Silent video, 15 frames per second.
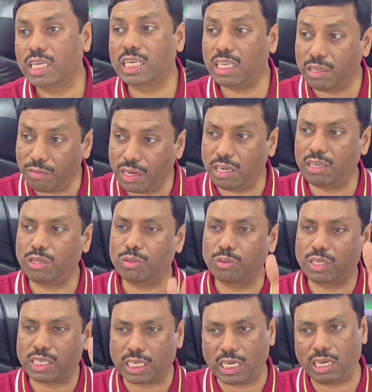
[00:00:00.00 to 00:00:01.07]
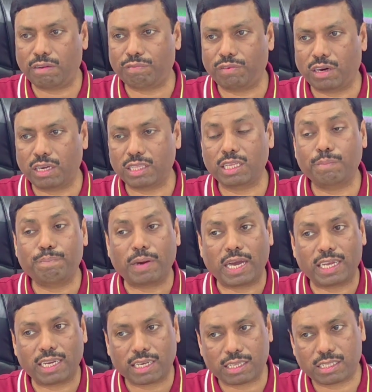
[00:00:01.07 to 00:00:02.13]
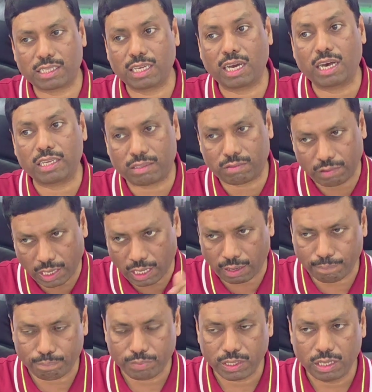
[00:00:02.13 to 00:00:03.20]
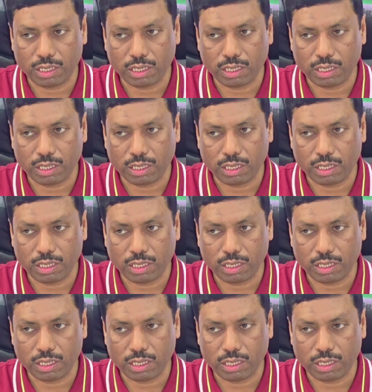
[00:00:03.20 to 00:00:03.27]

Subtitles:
even to treat for the pyrexia as well.